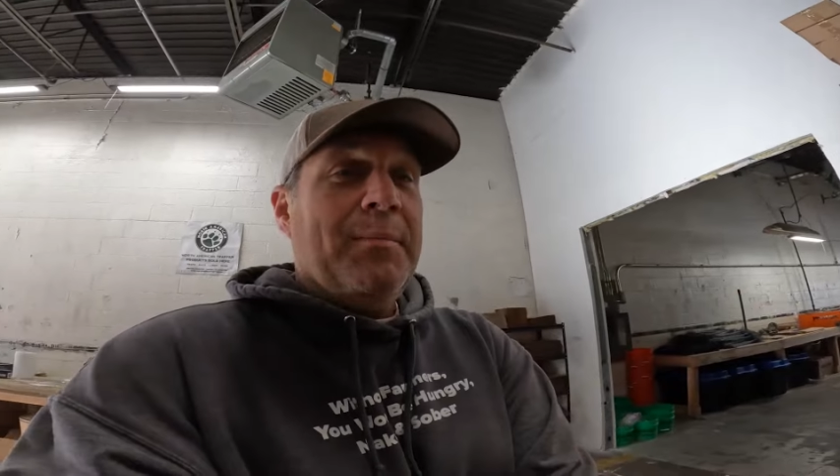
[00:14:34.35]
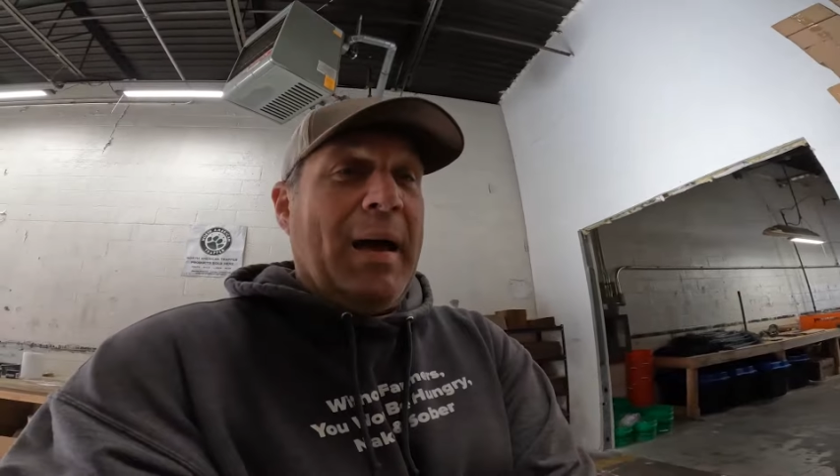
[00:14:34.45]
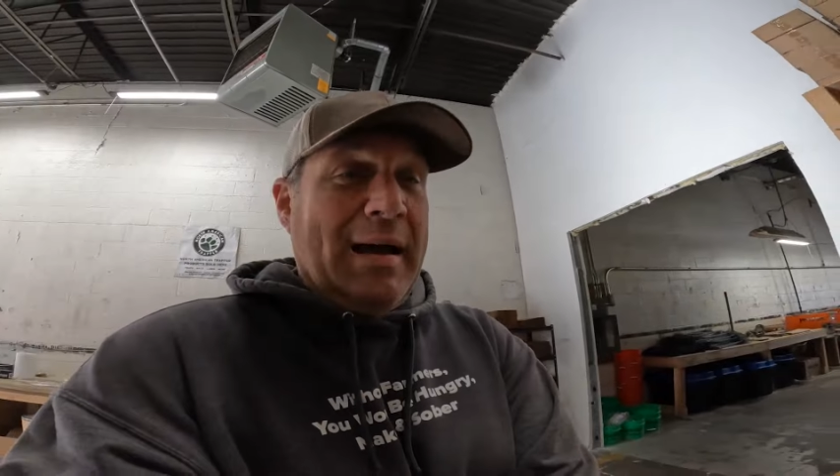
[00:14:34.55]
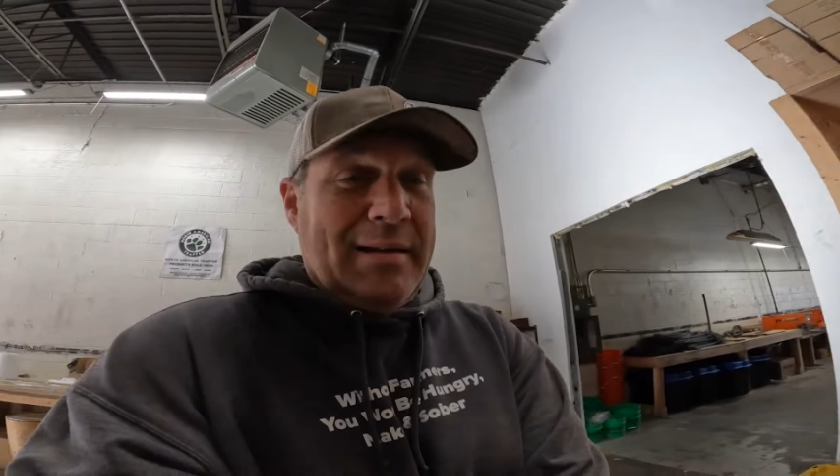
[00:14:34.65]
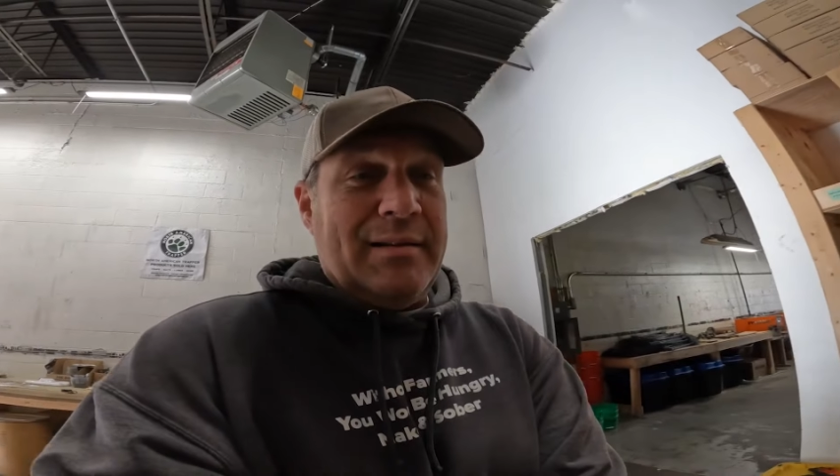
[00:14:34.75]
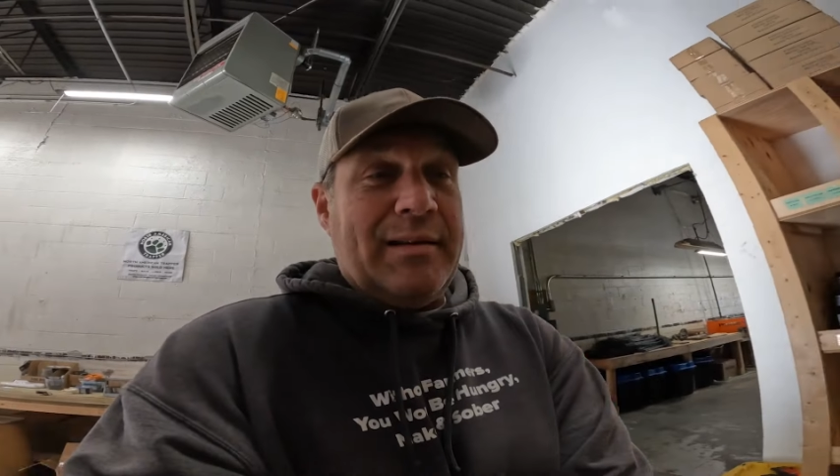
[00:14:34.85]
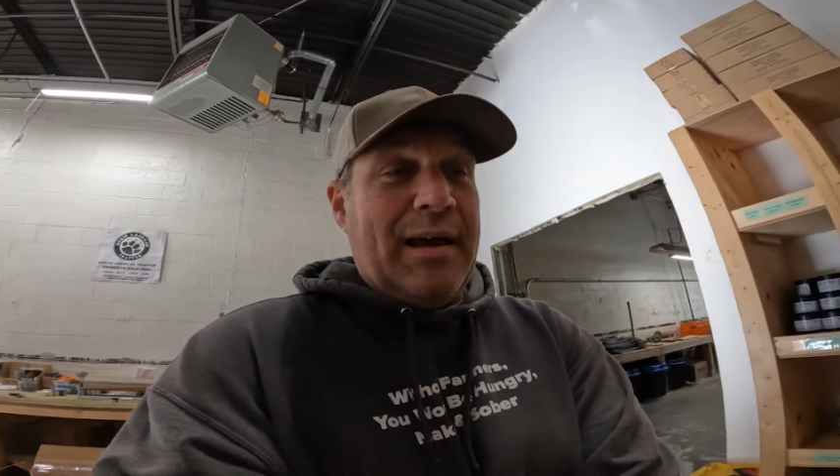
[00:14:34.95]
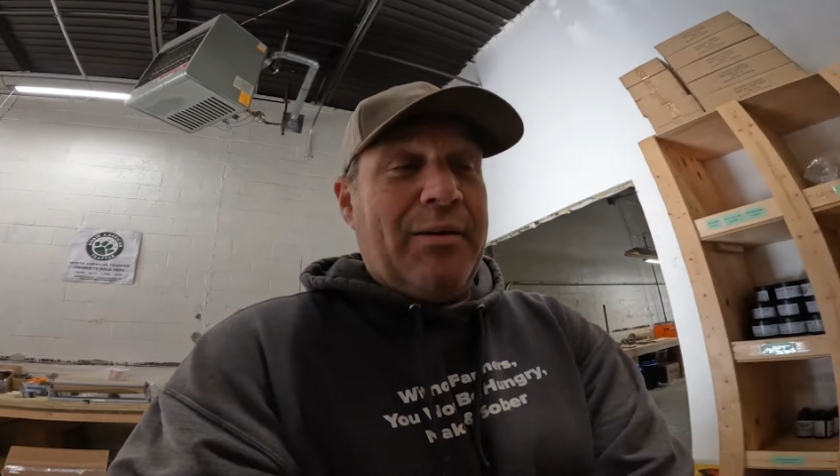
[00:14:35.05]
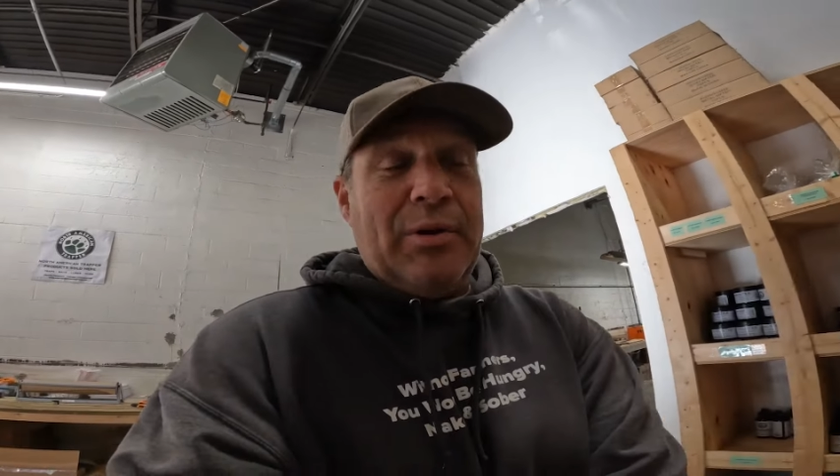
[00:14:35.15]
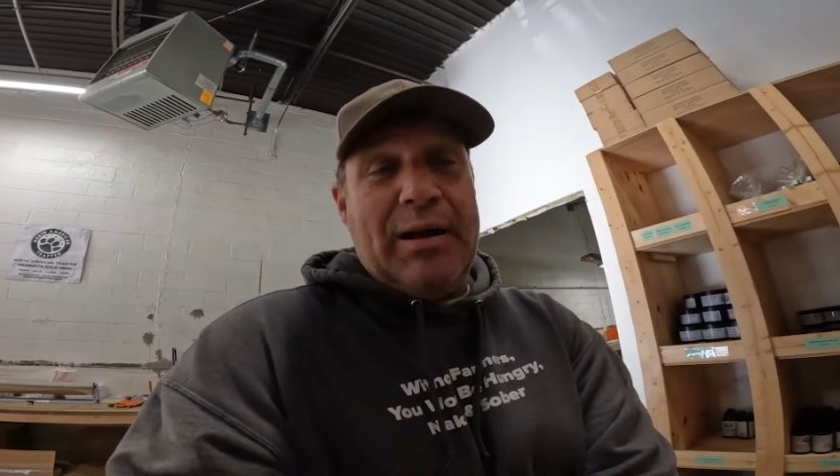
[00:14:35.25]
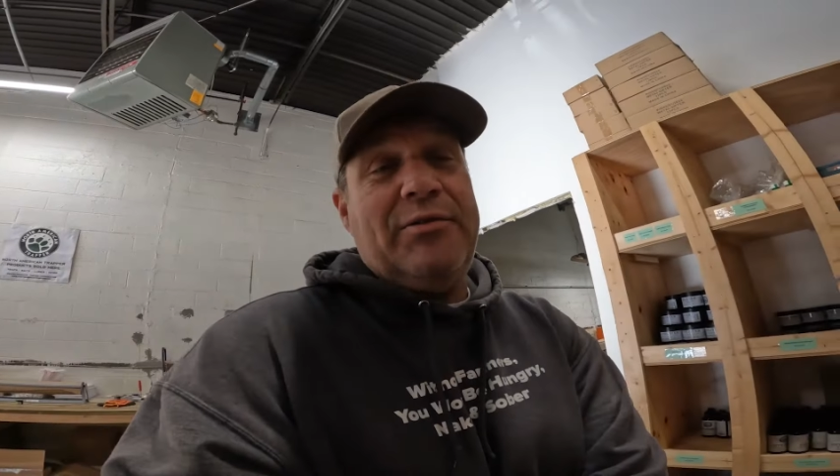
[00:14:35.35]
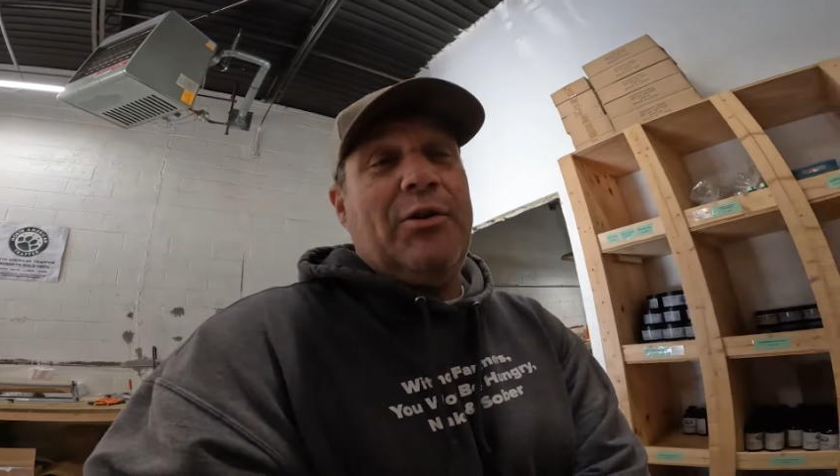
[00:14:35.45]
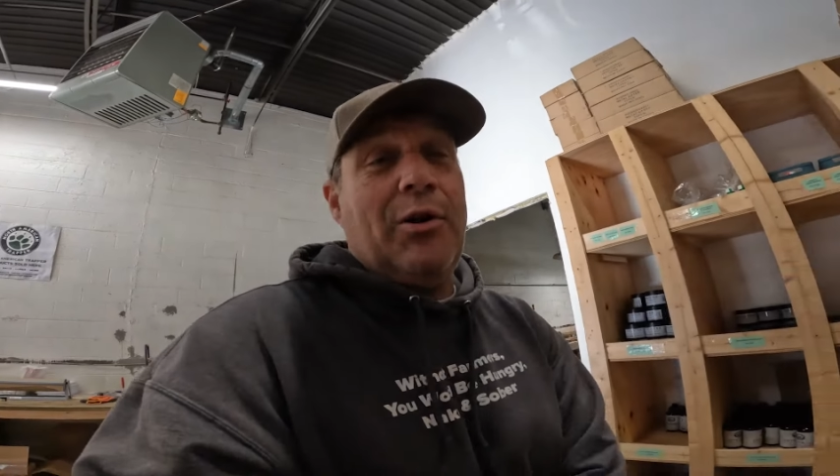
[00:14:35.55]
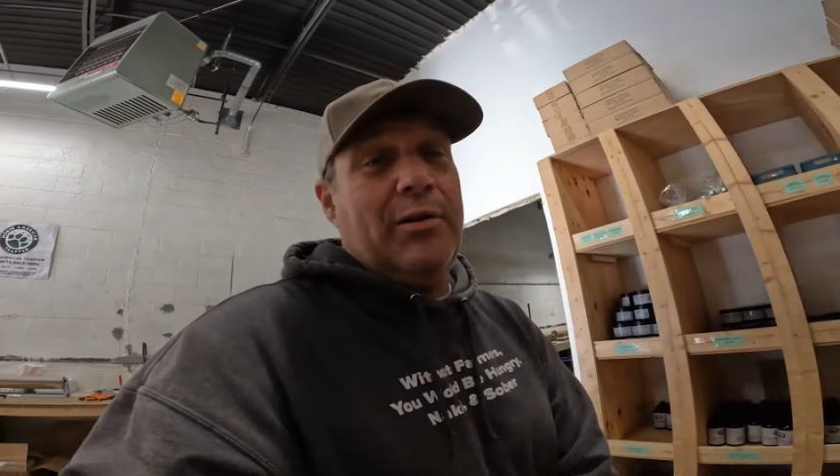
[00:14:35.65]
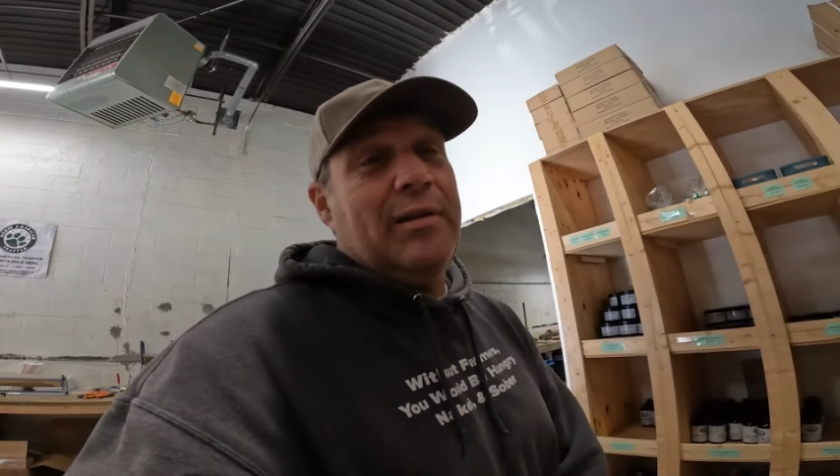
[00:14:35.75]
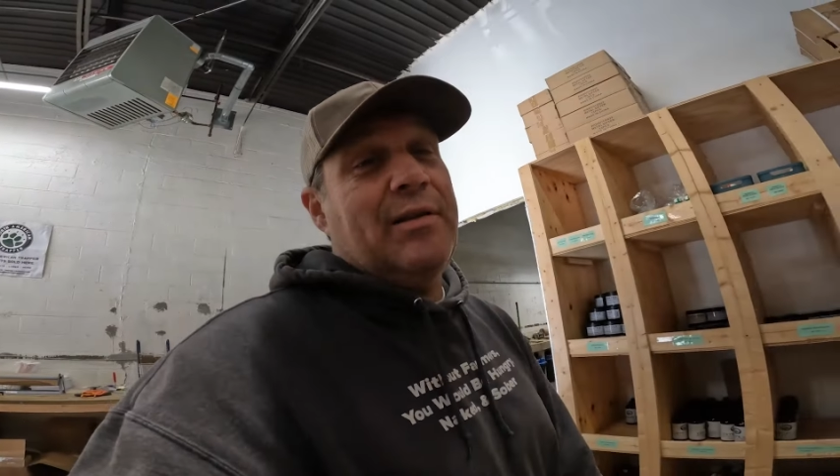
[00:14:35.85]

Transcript: back in the day when I started